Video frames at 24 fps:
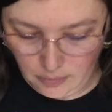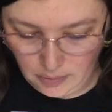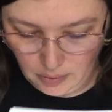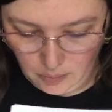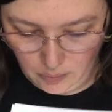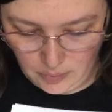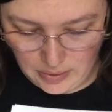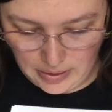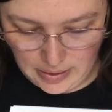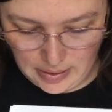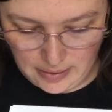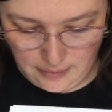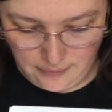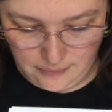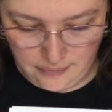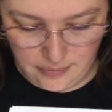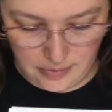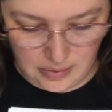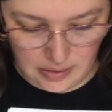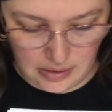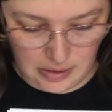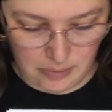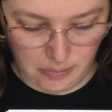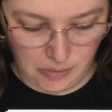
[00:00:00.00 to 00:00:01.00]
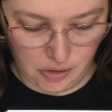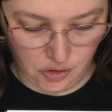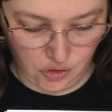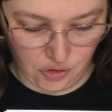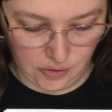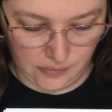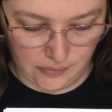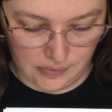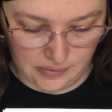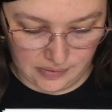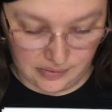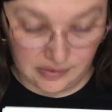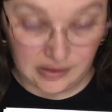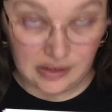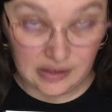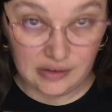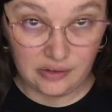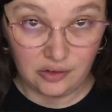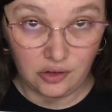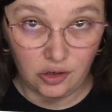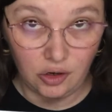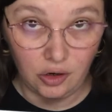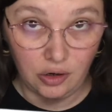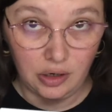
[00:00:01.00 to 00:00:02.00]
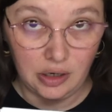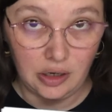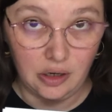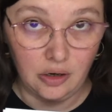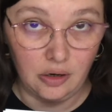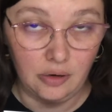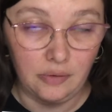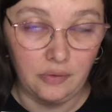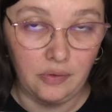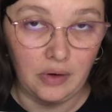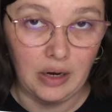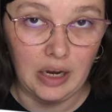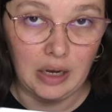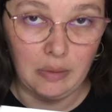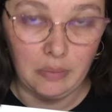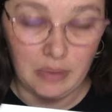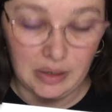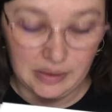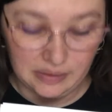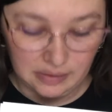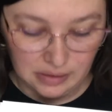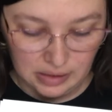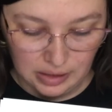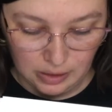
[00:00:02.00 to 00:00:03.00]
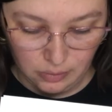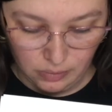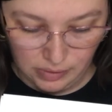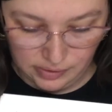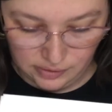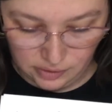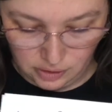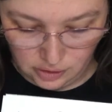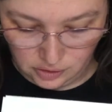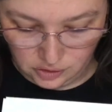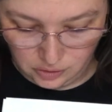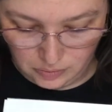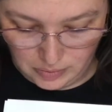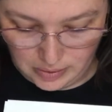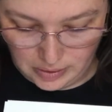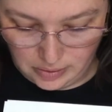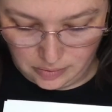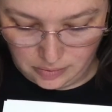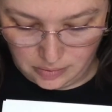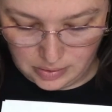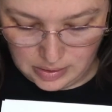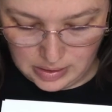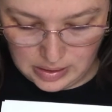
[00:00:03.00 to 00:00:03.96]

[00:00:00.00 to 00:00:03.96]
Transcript: we have the image of the sea star here fragmenting, and we talked about